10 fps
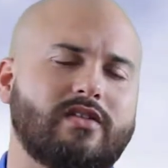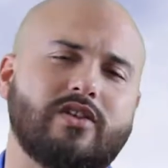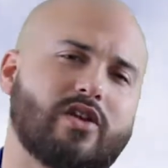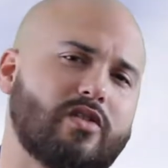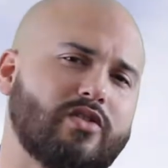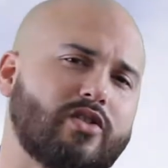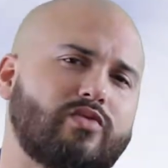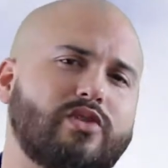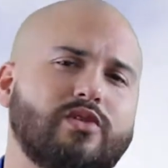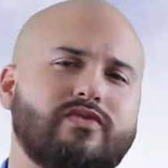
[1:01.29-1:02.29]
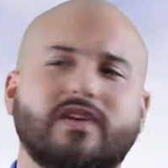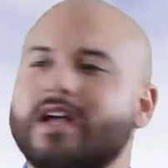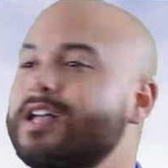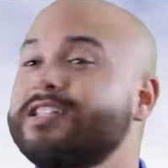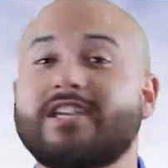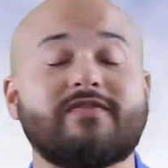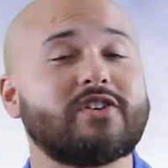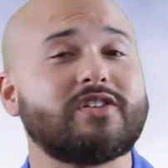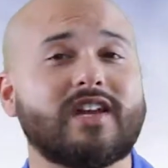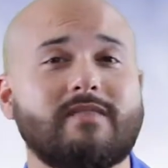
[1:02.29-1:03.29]
your roof. See if
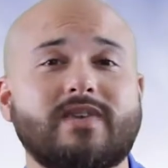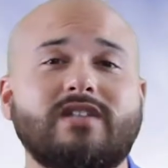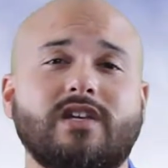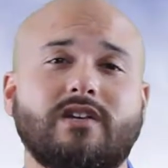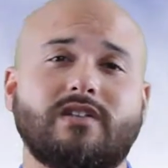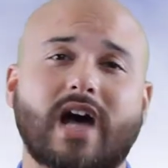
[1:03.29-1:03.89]
there's any missing